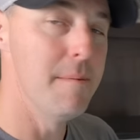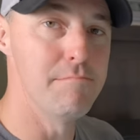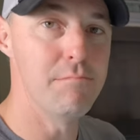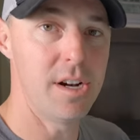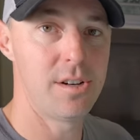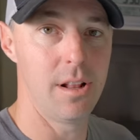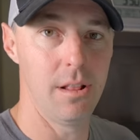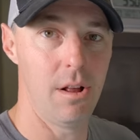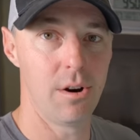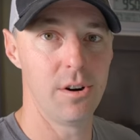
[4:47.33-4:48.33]
much
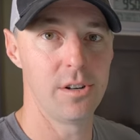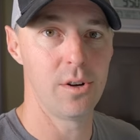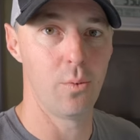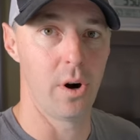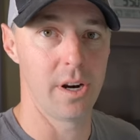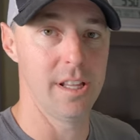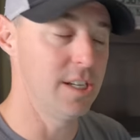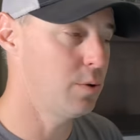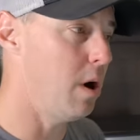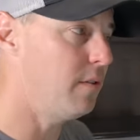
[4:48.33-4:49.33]
longer to work. And
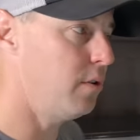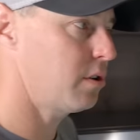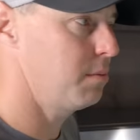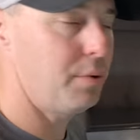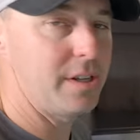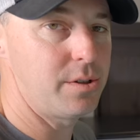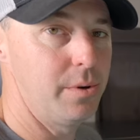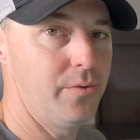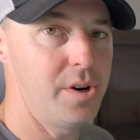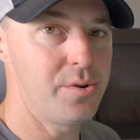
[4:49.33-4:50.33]
the 12 volt compressor
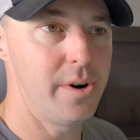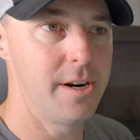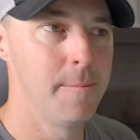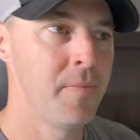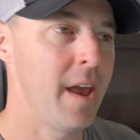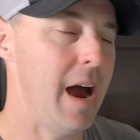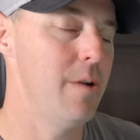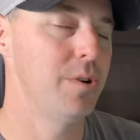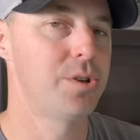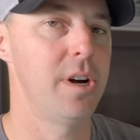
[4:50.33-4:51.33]
refrigerator,
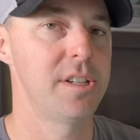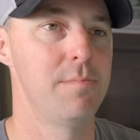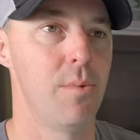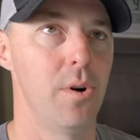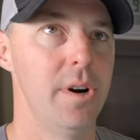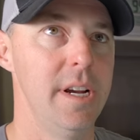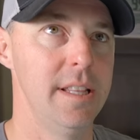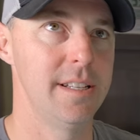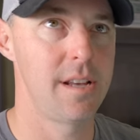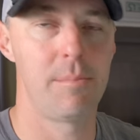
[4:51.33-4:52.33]
I would trust more
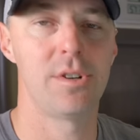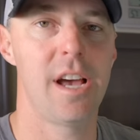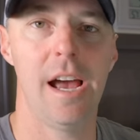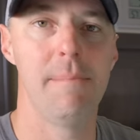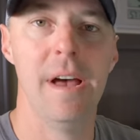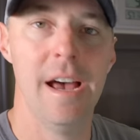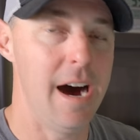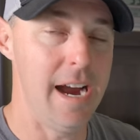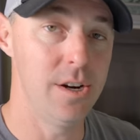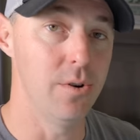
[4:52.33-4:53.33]
in the summertime.
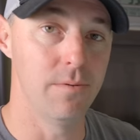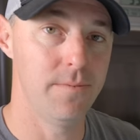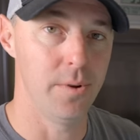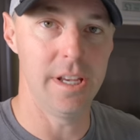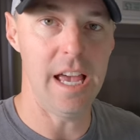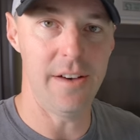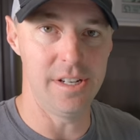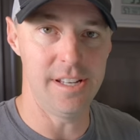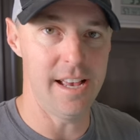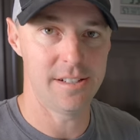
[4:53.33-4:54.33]
I don't fully have a
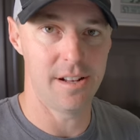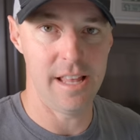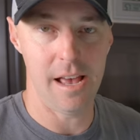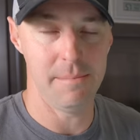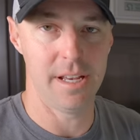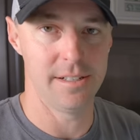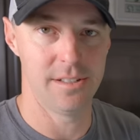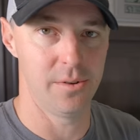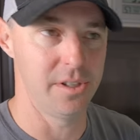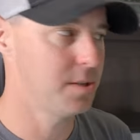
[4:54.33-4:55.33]
test on that because
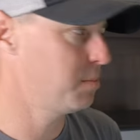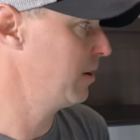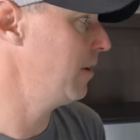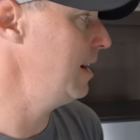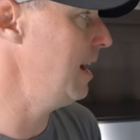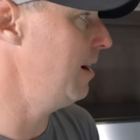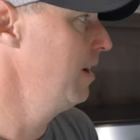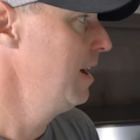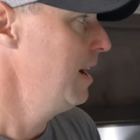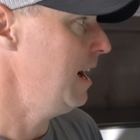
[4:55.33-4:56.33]
it's only spring right now.
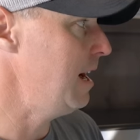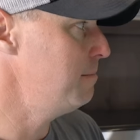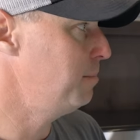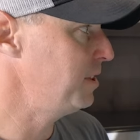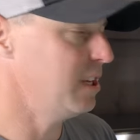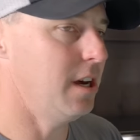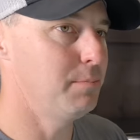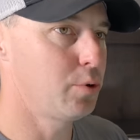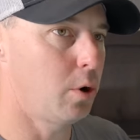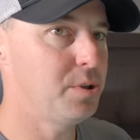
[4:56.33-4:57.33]
Uh, but the
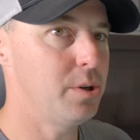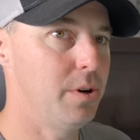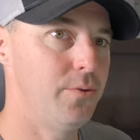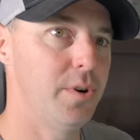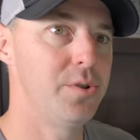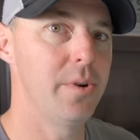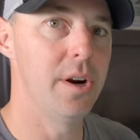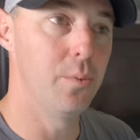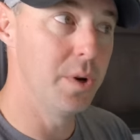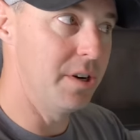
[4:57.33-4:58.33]
absorption
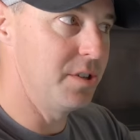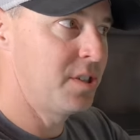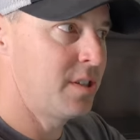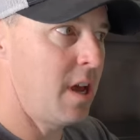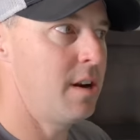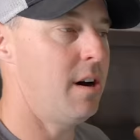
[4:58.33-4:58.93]
refrigerator, when there's sun